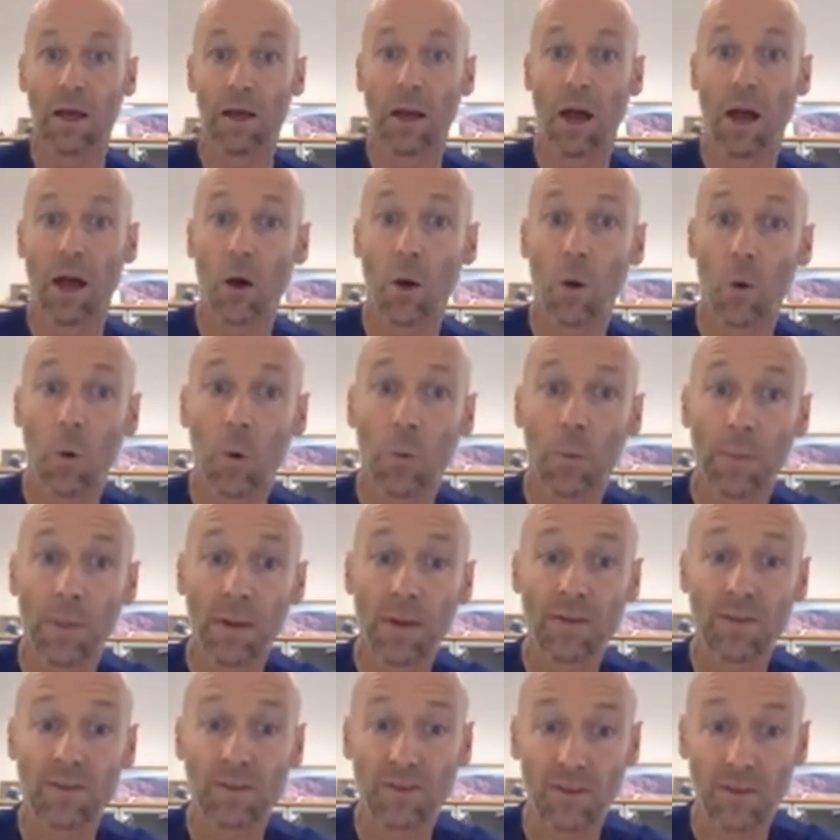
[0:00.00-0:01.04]
Now,
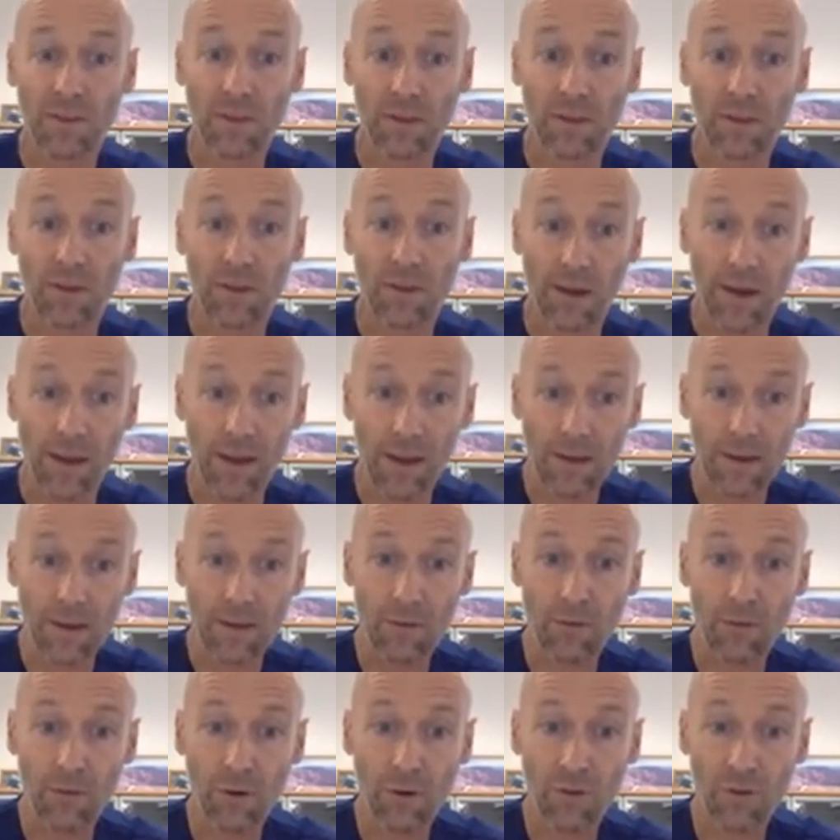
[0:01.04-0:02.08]
there's the
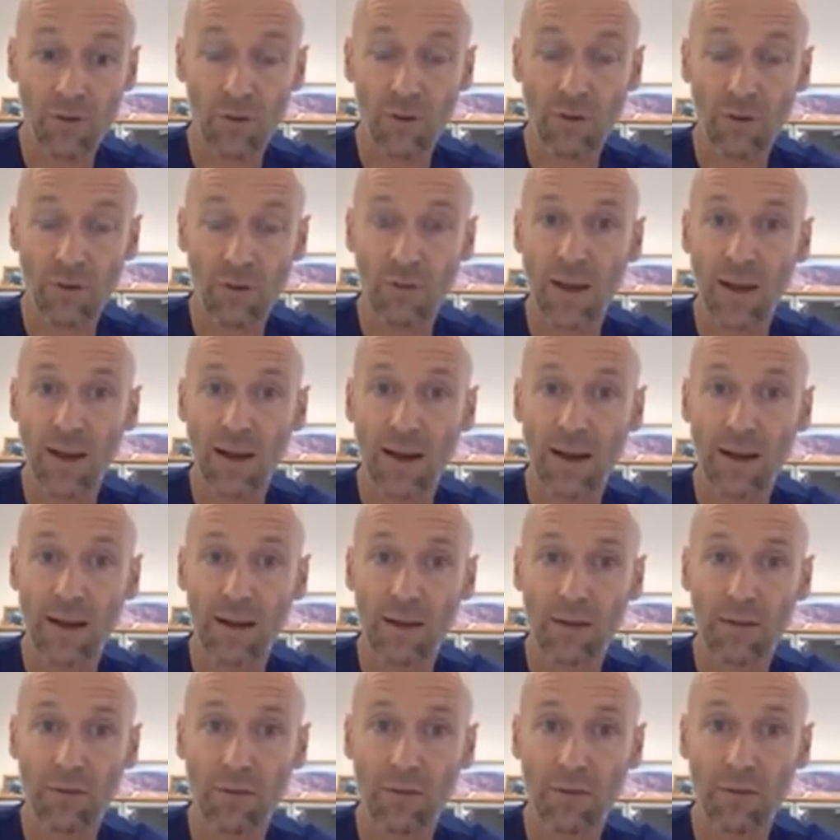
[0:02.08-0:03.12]
latest version of the guidelines